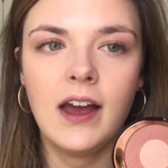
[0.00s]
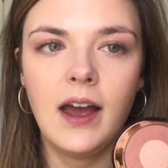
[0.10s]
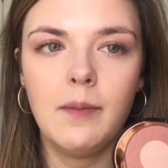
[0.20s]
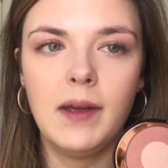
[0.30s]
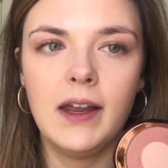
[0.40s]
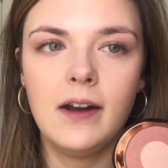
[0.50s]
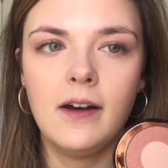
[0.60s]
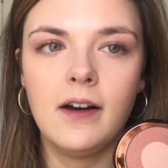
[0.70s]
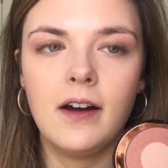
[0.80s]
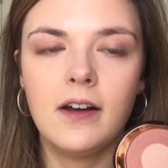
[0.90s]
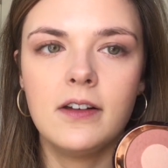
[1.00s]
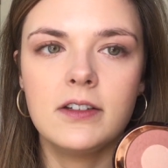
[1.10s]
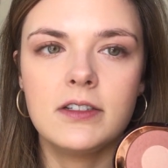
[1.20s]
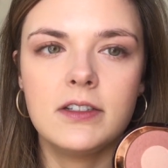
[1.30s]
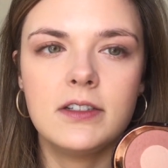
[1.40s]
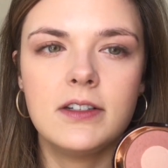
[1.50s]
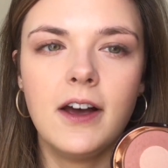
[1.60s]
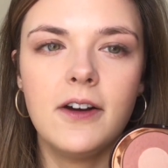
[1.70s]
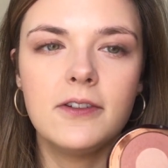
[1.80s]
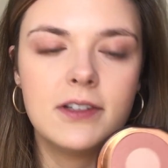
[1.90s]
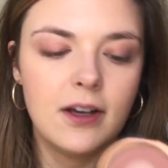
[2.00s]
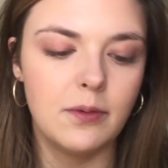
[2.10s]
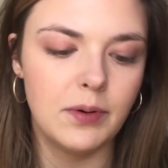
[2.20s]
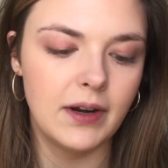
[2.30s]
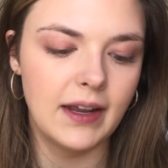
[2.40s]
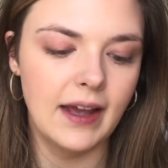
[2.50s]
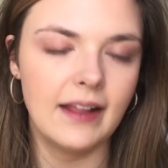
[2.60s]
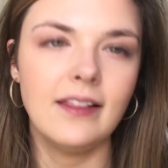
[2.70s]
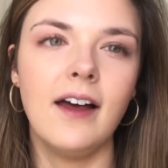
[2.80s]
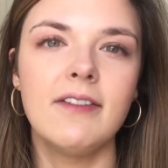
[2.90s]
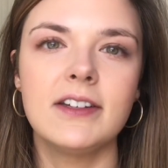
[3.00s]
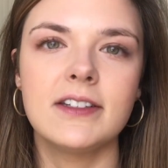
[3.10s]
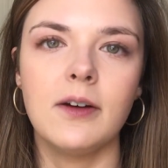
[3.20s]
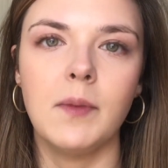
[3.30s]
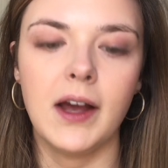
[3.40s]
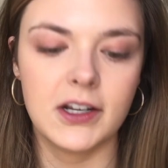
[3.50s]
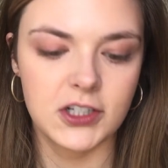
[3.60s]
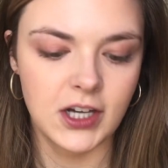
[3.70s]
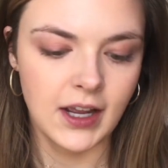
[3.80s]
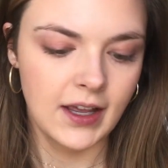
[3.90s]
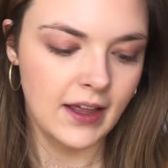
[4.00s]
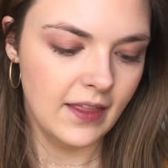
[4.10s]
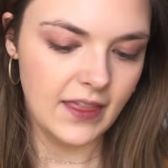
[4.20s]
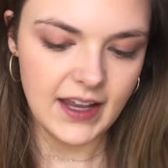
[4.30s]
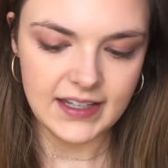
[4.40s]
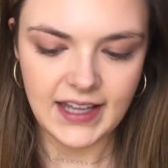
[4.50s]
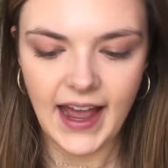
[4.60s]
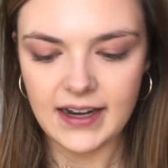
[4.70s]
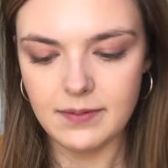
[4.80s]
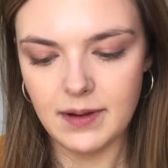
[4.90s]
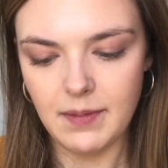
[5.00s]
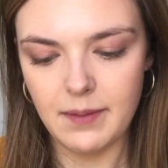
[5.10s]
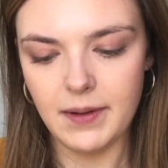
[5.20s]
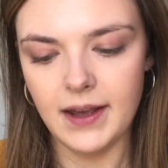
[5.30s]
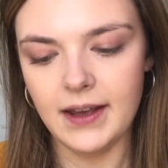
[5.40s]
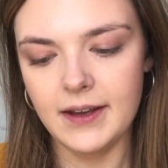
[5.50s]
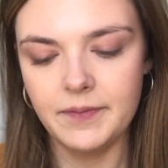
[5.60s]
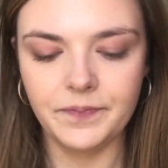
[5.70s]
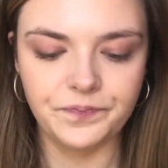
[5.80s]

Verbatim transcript: I mean, oh, so, so pretty. I love it so much. This had to be my pick.